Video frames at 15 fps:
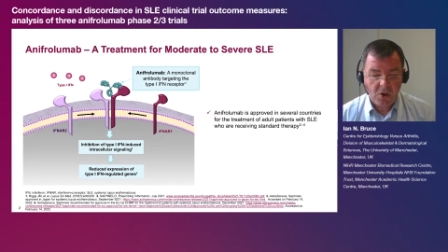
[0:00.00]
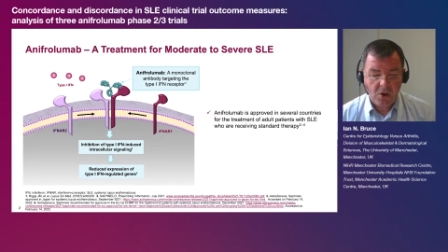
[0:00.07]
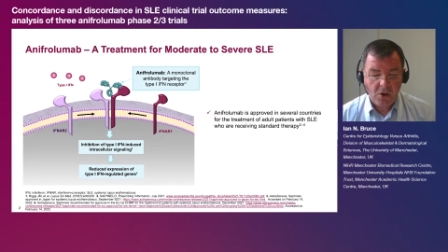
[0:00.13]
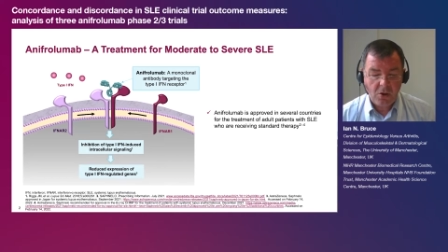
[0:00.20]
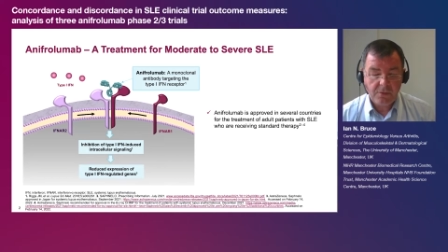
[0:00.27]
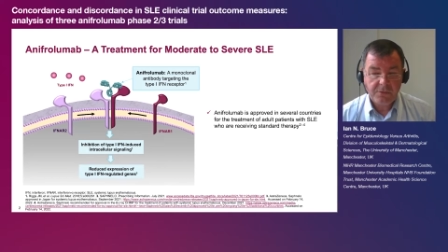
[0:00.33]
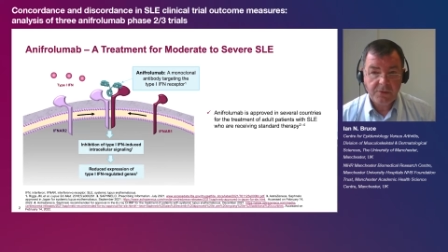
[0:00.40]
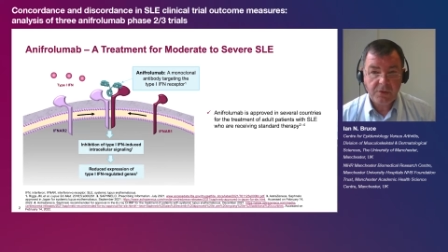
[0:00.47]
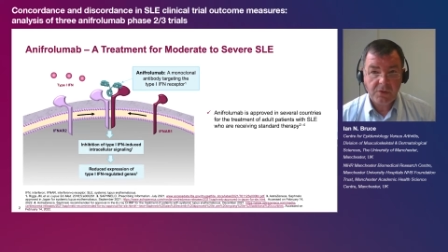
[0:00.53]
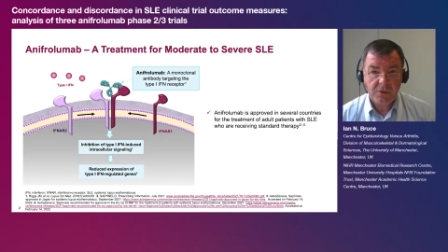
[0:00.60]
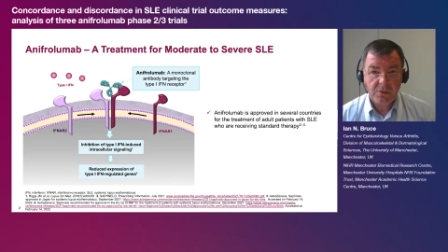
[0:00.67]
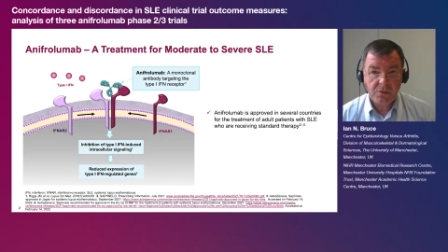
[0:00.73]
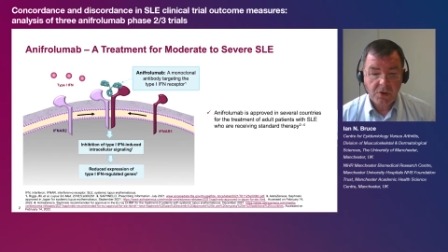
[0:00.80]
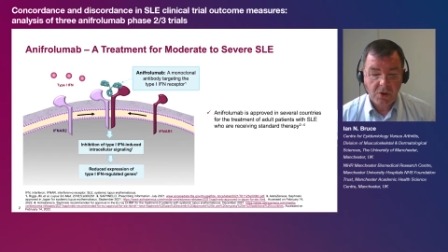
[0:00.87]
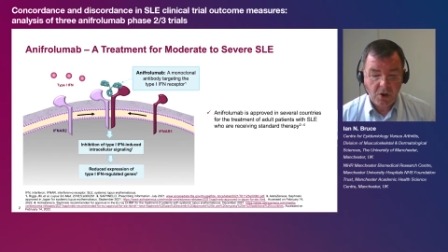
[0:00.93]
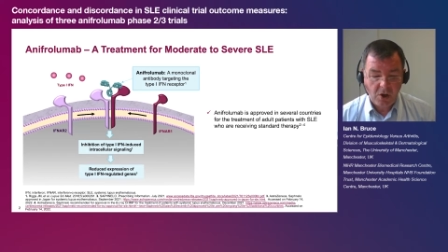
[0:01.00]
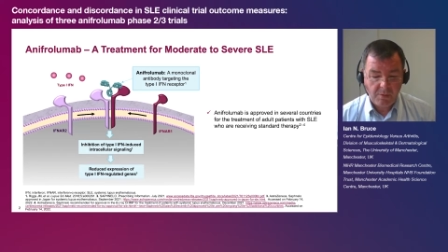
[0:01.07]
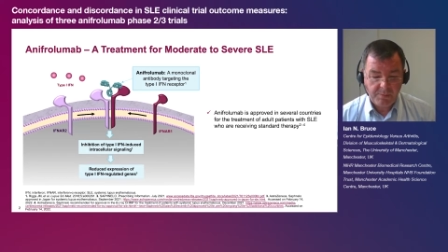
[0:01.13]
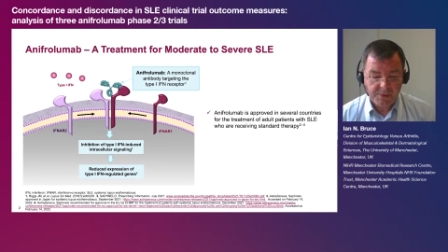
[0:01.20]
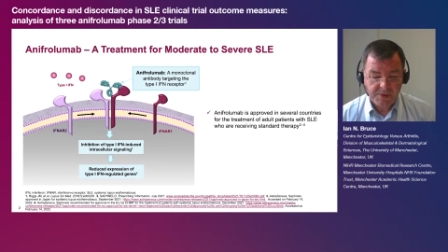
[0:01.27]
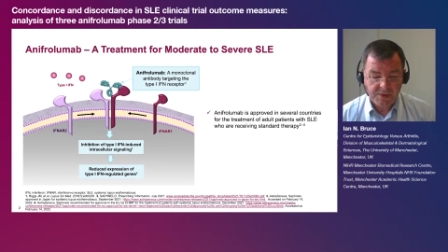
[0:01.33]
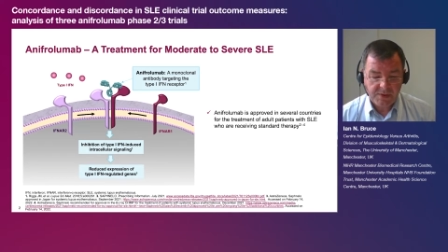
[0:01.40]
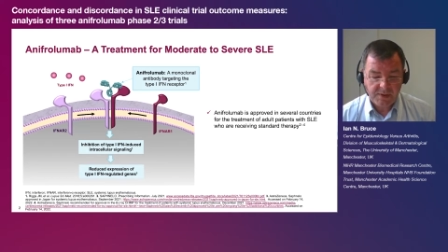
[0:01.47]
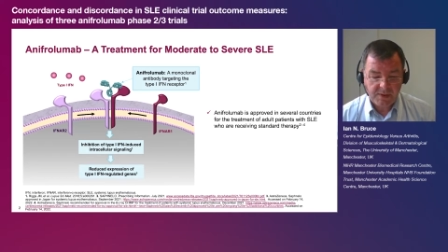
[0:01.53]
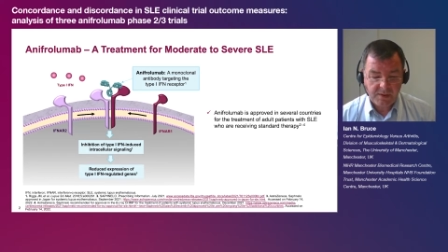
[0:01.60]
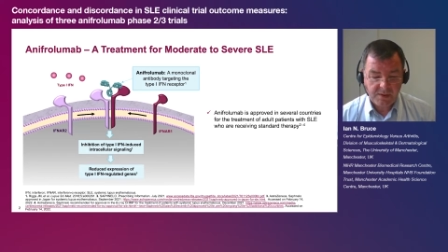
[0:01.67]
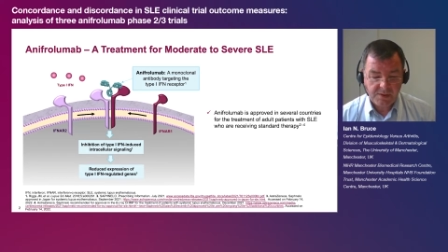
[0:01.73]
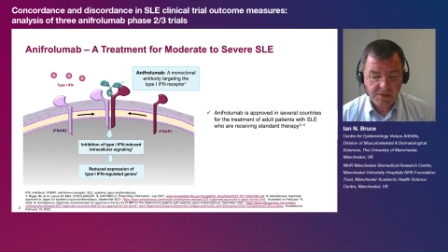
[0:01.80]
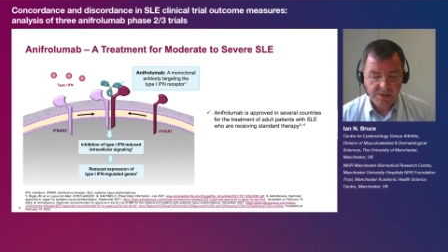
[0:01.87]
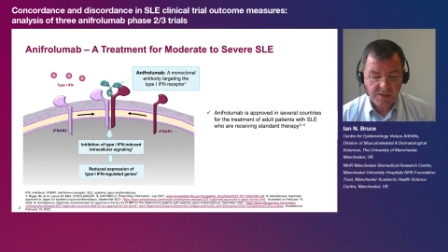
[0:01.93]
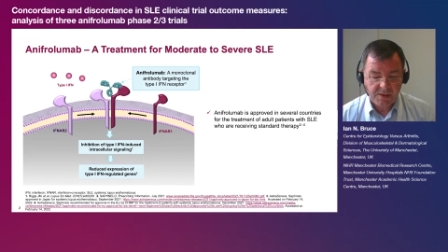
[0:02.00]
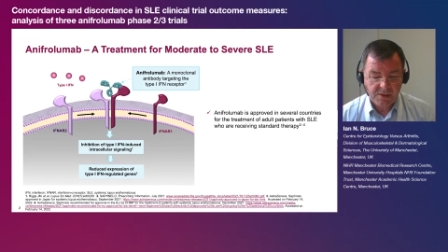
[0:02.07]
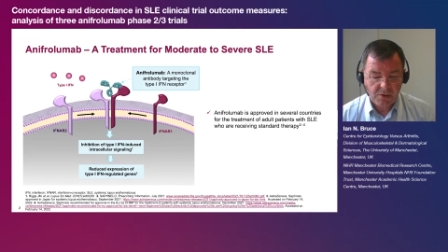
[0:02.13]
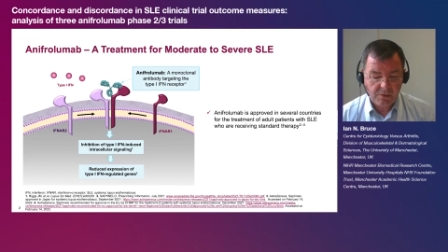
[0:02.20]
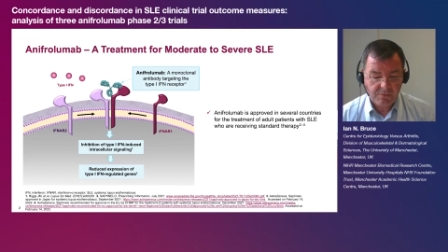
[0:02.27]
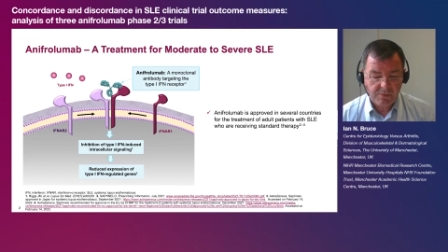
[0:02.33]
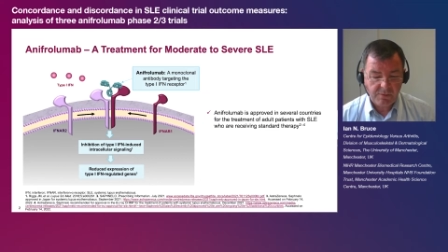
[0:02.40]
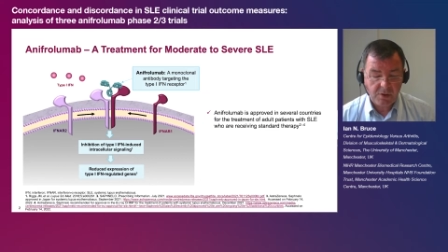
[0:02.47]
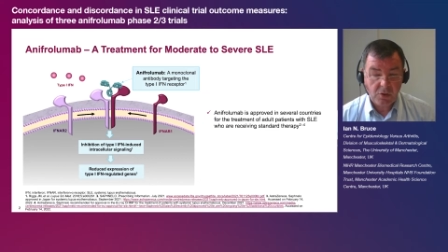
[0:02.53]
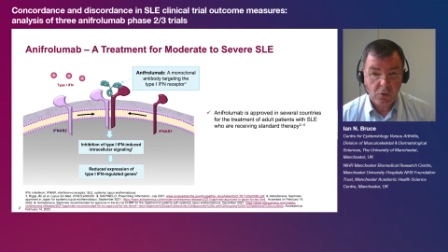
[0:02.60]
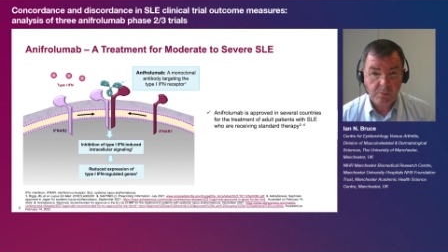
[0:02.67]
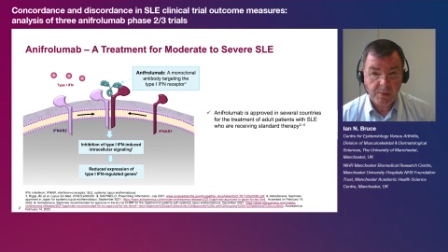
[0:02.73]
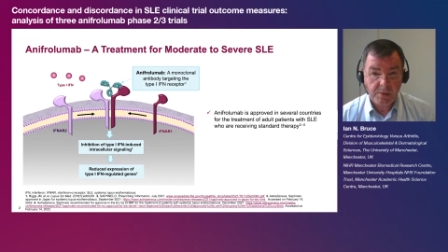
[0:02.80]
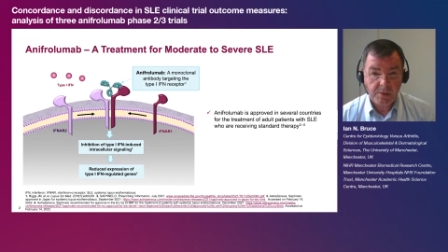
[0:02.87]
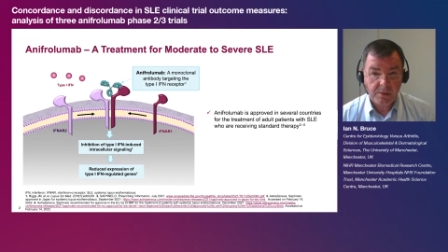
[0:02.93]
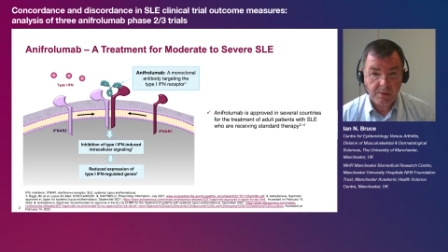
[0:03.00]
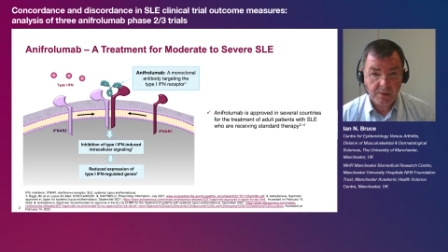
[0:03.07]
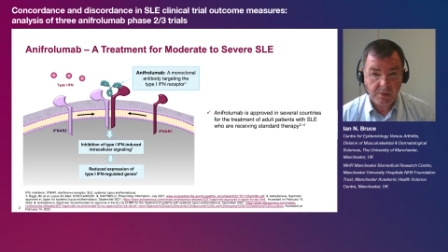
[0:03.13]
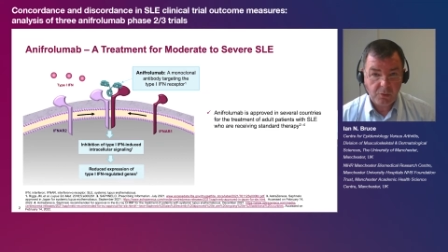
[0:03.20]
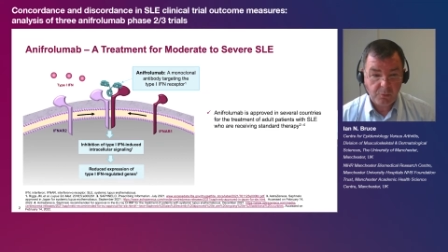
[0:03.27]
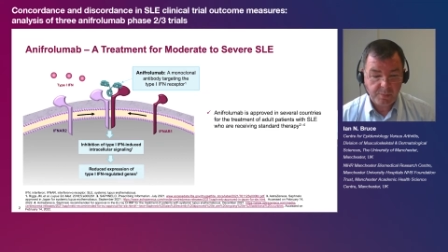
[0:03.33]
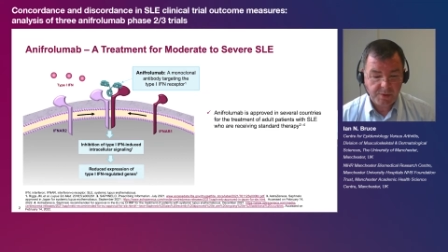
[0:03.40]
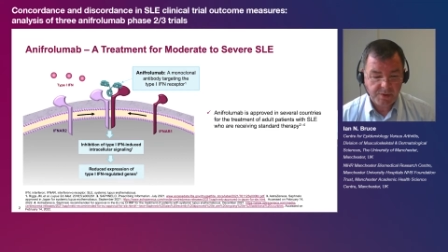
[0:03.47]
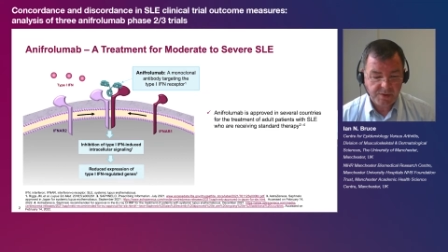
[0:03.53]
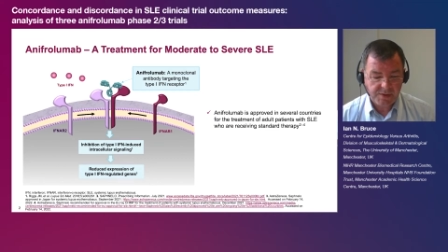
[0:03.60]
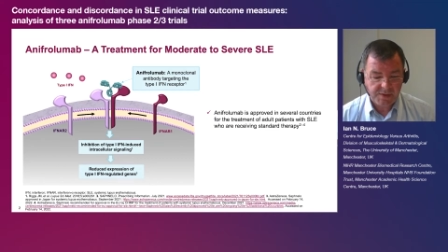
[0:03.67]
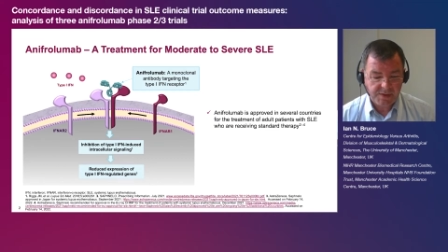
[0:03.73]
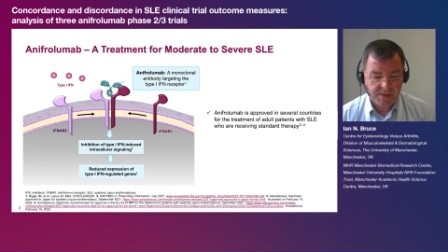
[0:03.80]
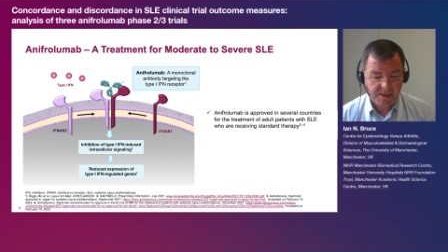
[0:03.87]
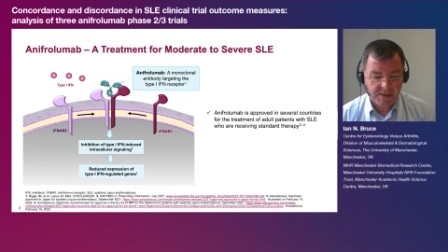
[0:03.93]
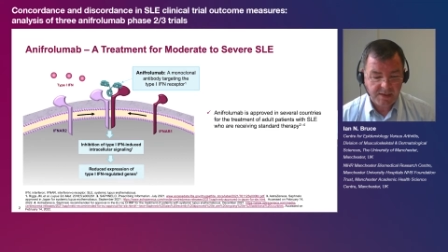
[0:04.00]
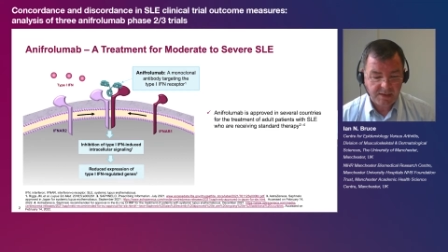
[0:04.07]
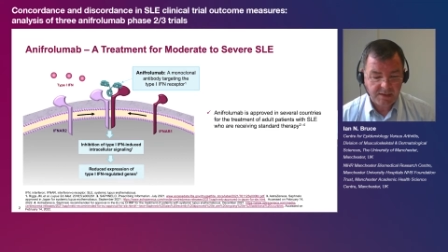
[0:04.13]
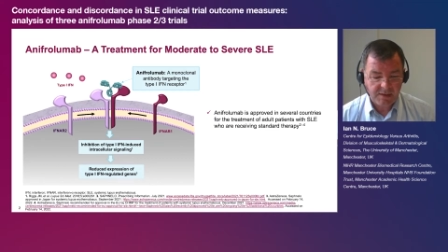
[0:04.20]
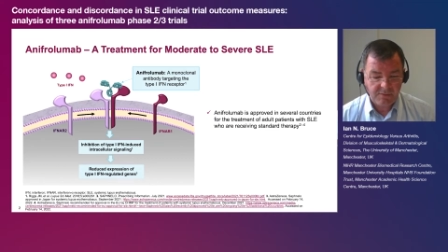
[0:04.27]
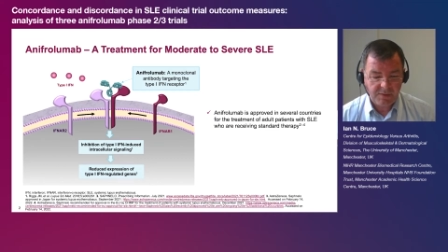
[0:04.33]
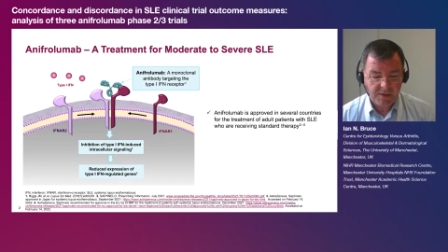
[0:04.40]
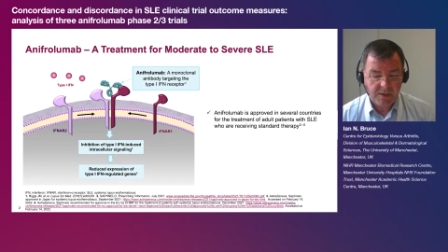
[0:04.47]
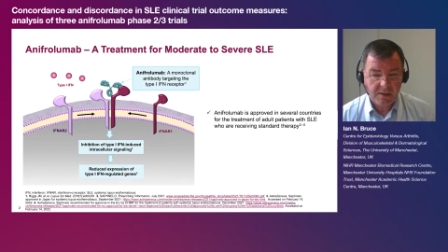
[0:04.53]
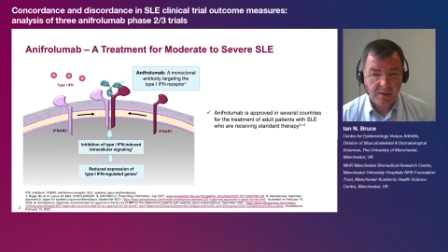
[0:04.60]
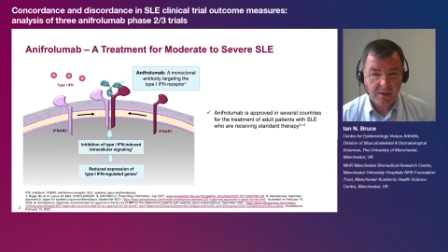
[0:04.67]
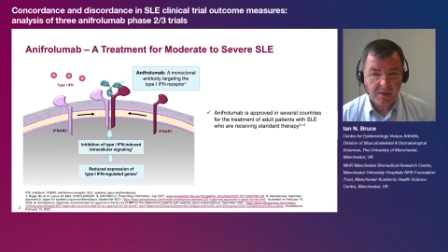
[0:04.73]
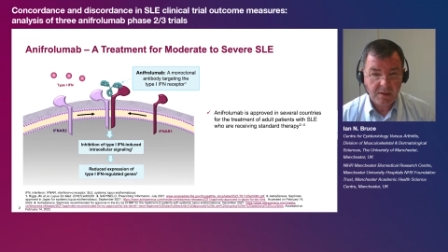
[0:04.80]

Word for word: often use composite indices of global lupus disease activity,